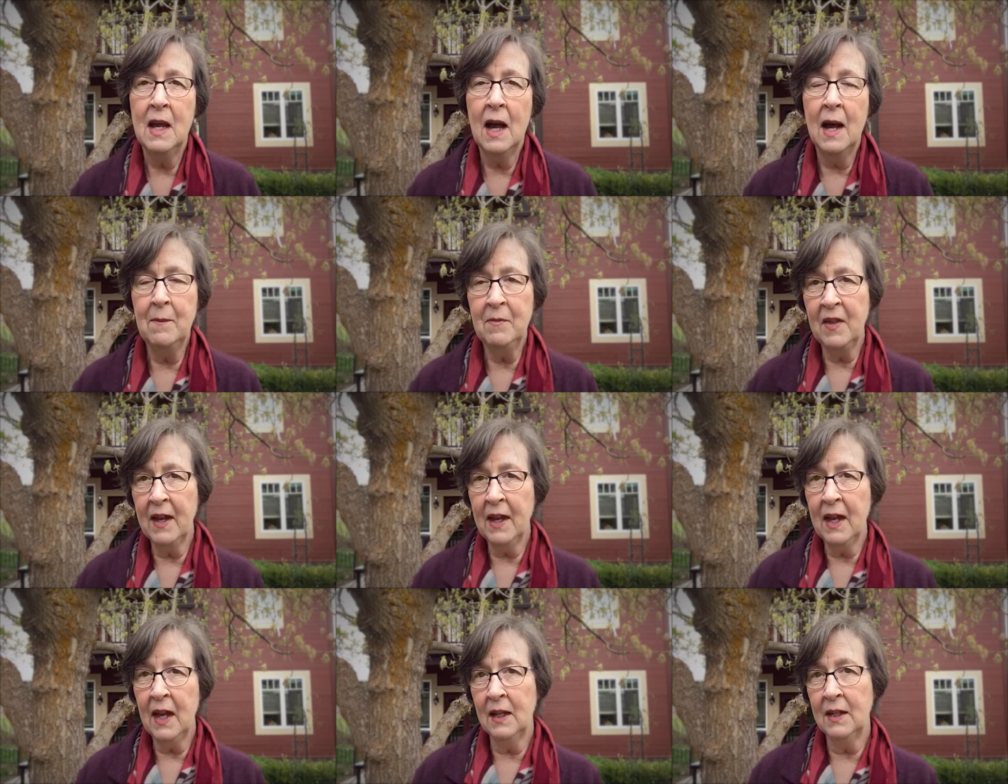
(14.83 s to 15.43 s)
I'm
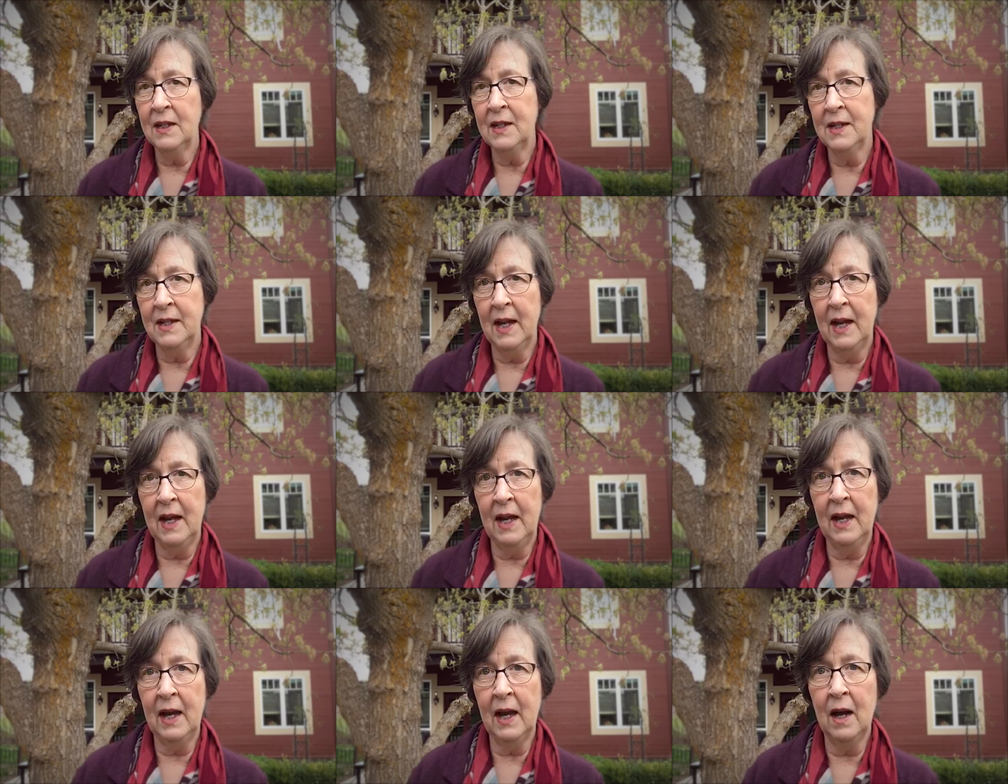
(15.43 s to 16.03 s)
thinking
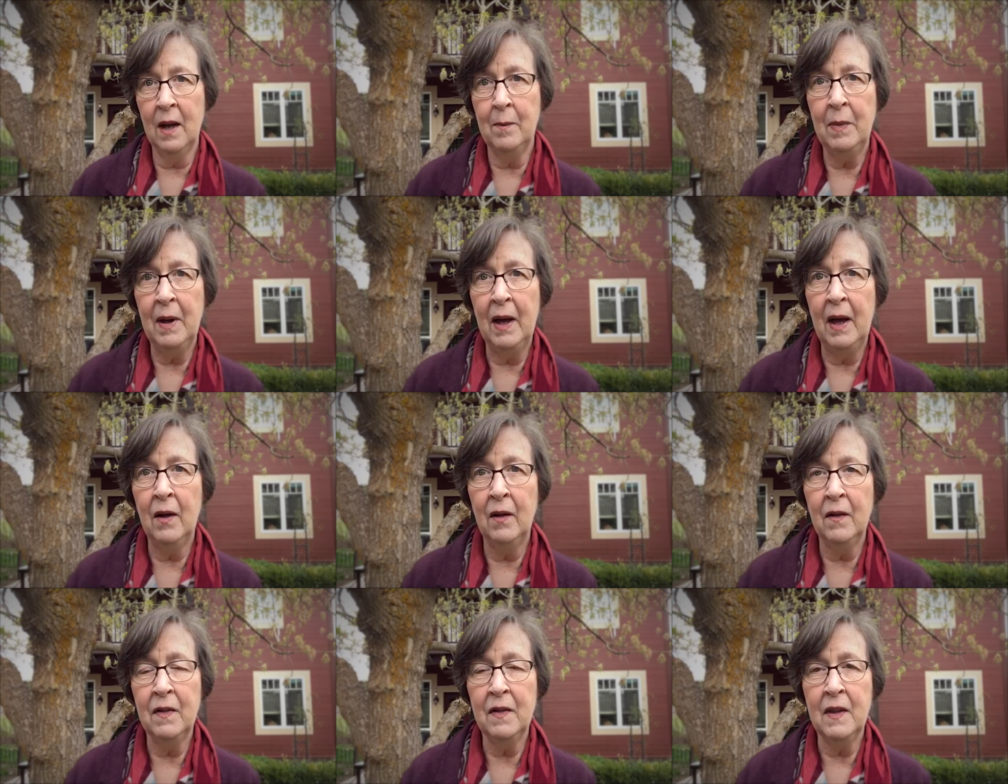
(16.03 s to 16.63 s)
today
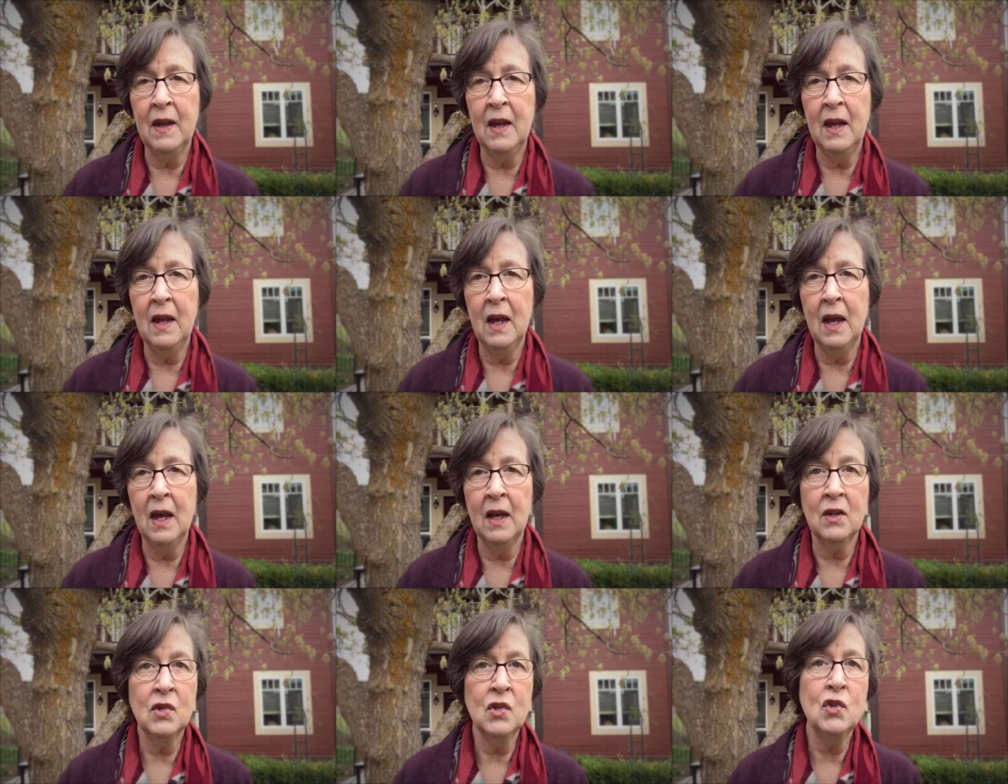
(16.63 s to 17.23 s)
about the
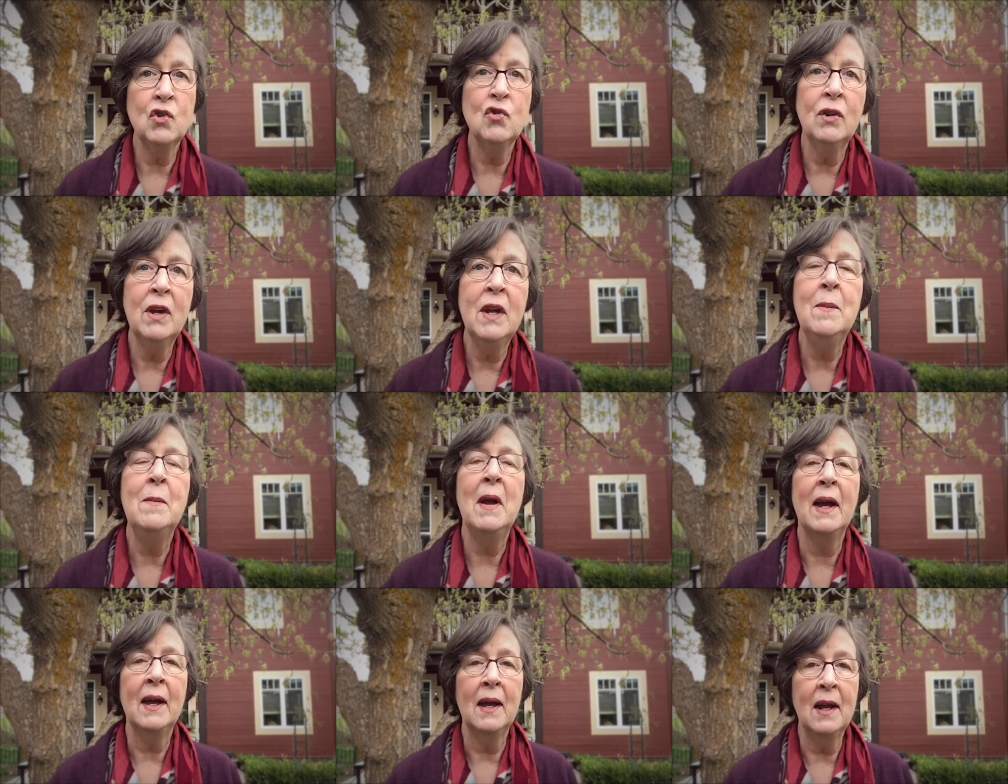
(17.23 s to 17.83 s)

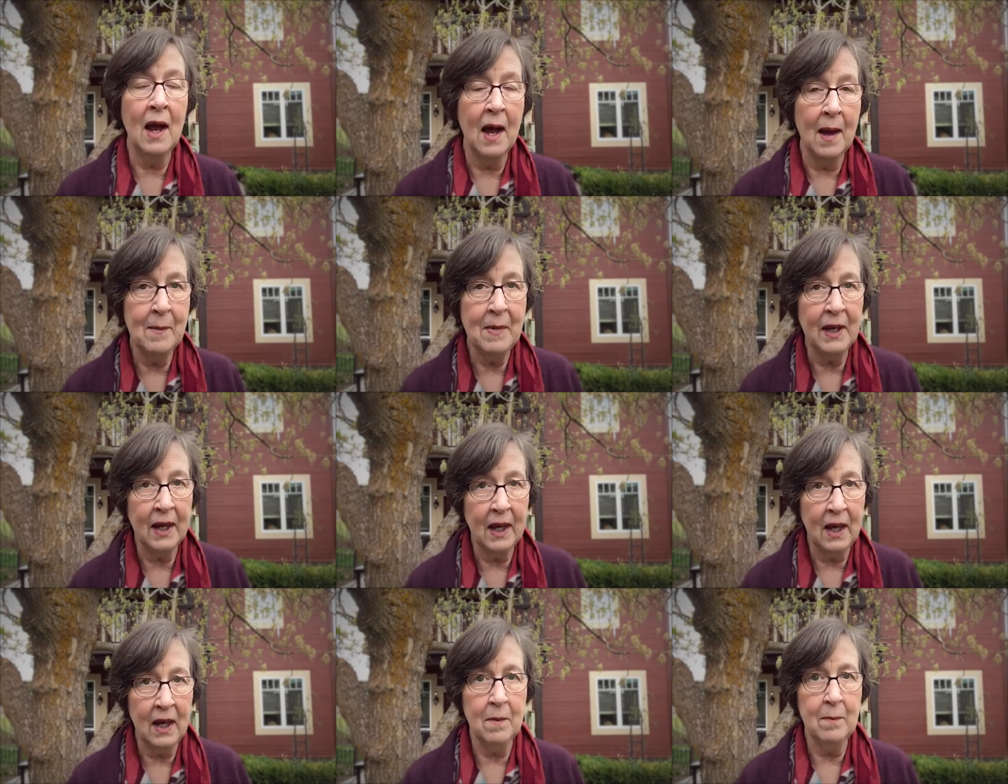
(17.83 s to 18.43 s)
extreme
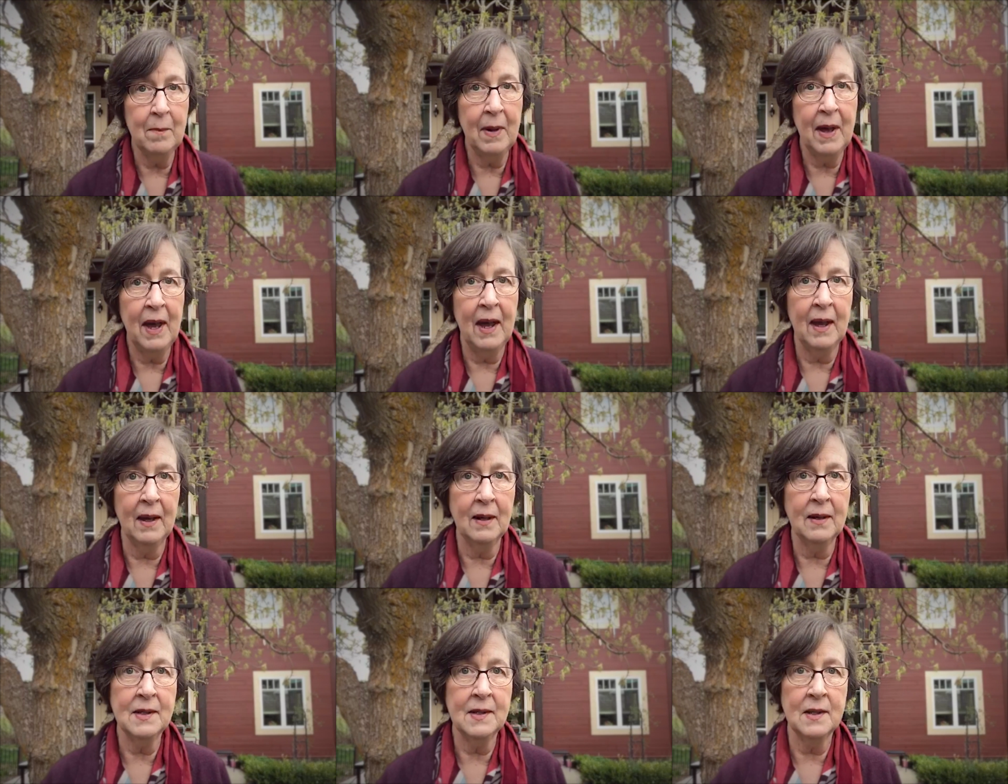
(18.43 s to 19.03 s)
economic
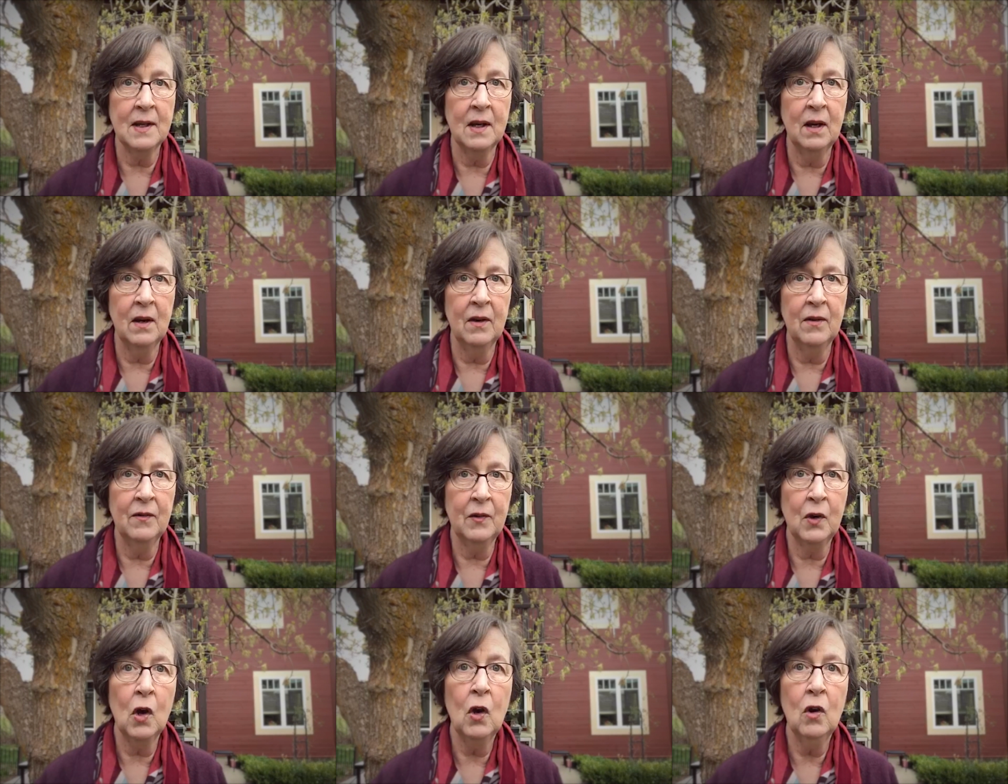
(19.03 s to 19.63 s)
impacts
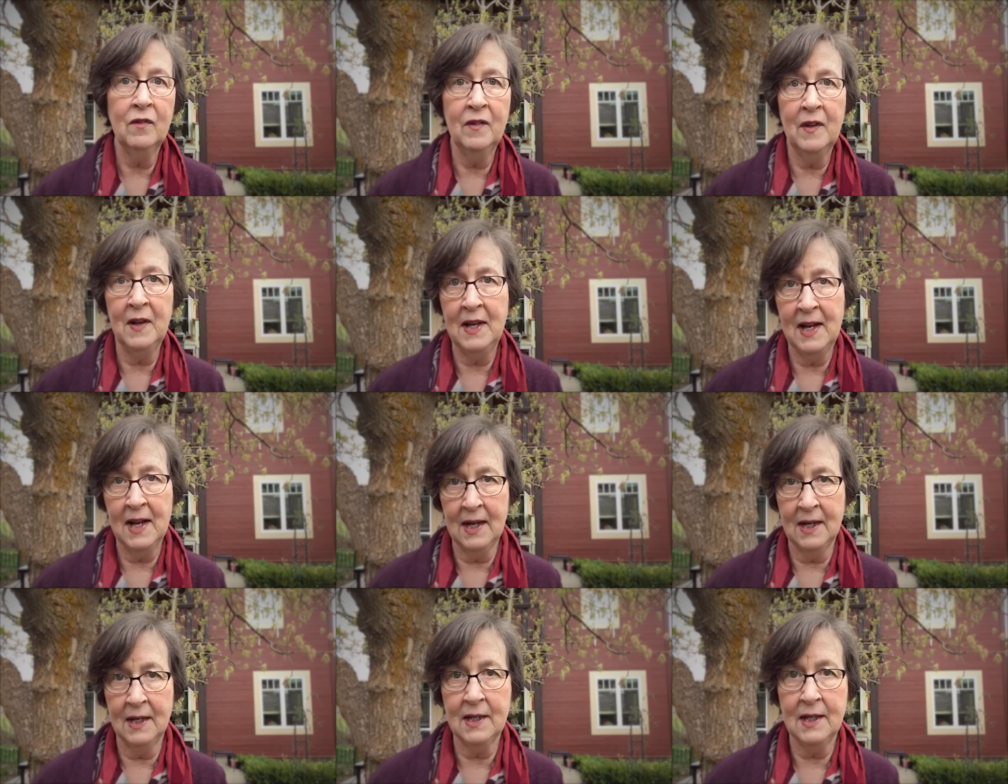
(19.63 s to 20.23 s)
of
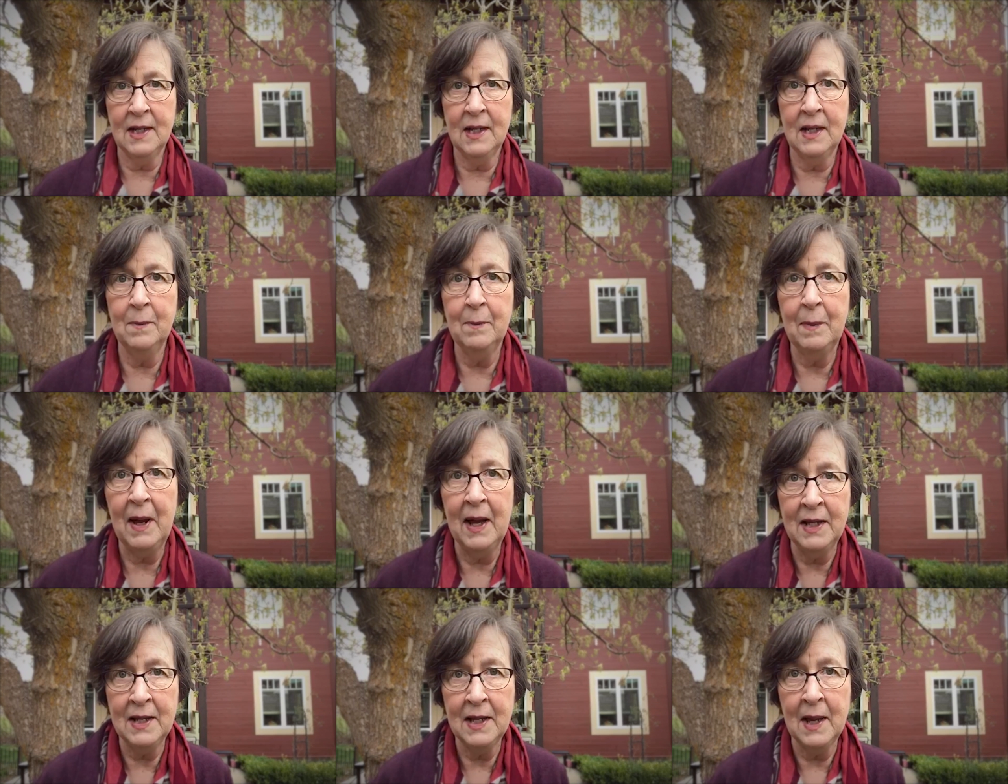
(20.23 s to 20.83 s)
COVID-19
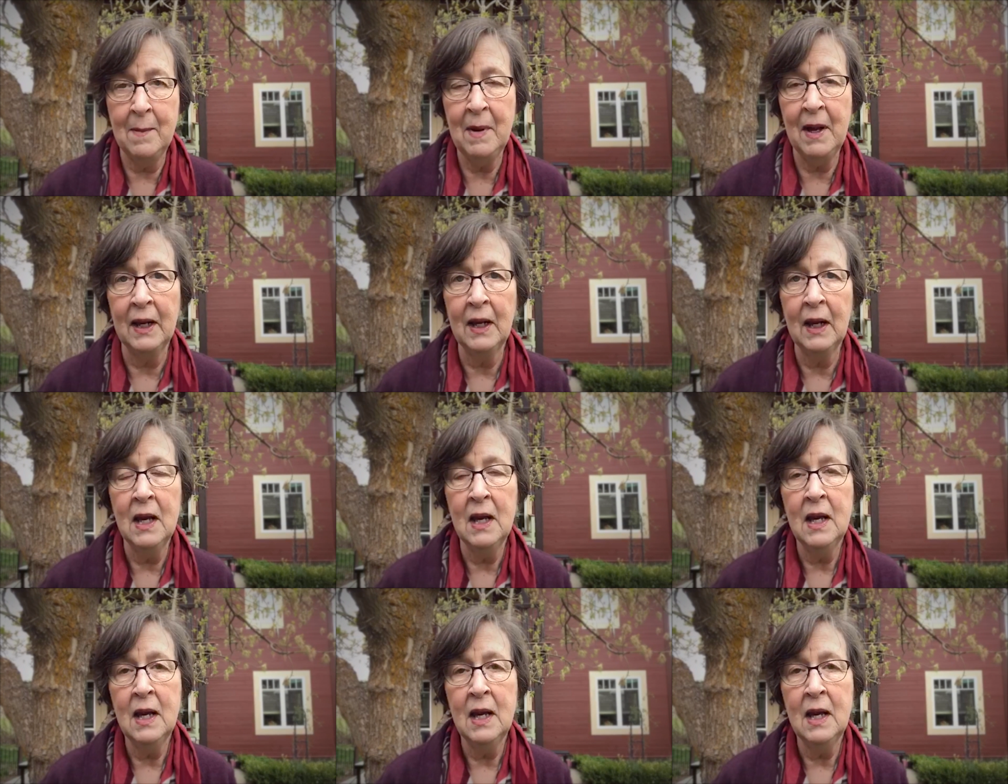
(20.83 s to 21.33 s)
pandemic